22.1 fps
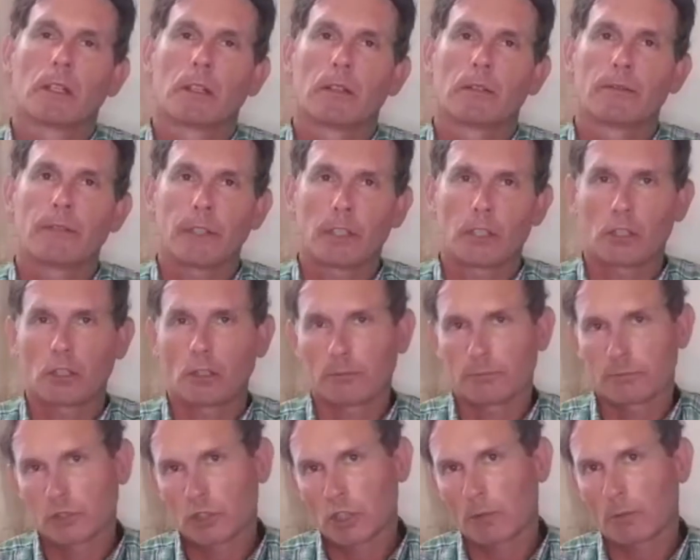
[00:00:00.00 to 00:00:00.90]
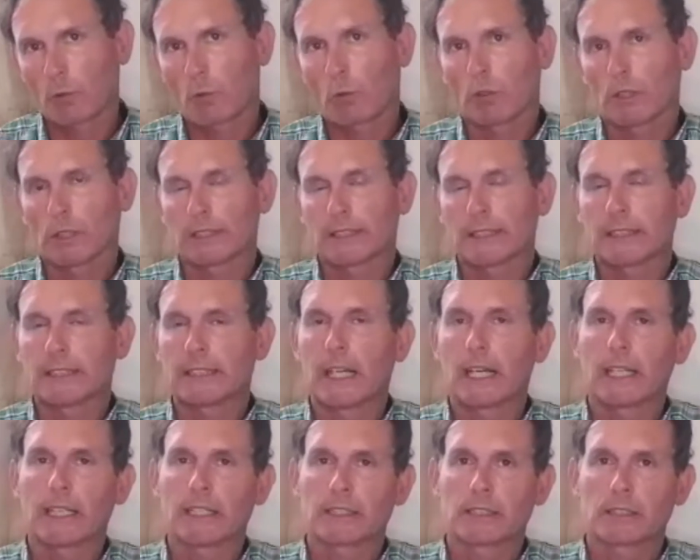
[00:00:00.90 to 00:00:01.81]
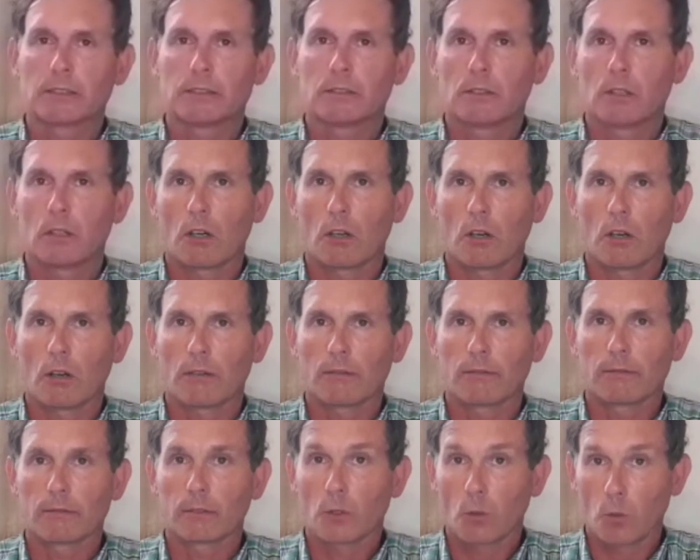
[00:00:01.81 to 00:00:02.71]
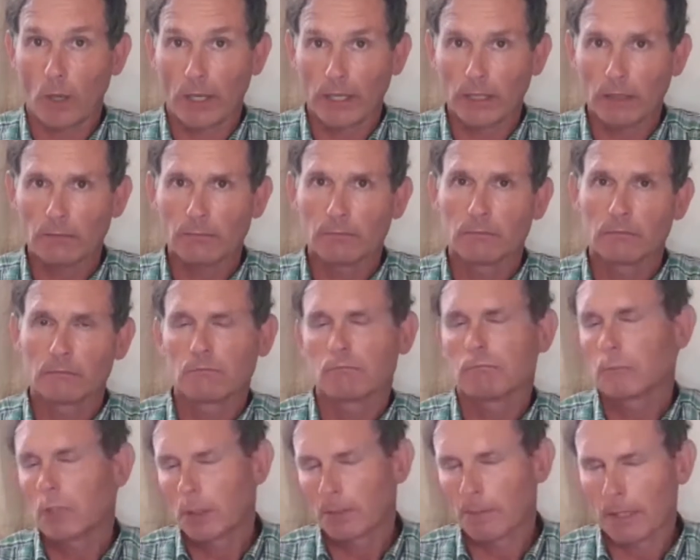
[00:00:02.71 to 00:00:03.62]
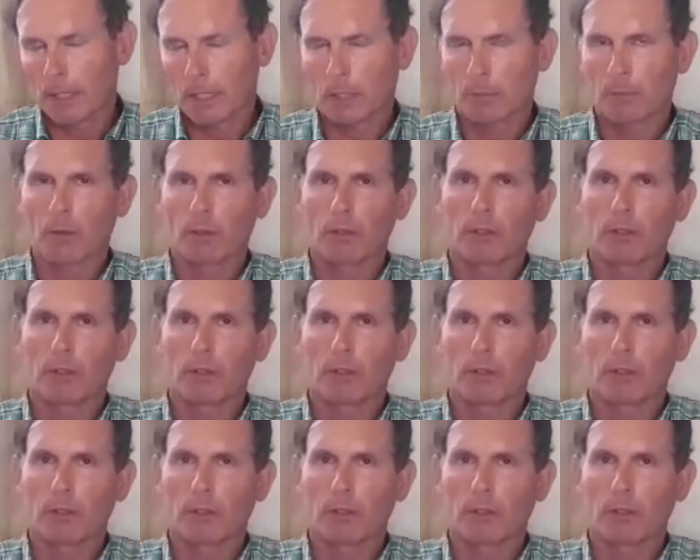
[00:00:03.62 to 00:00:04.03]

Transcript: fed a top quality diet of quail, depending upon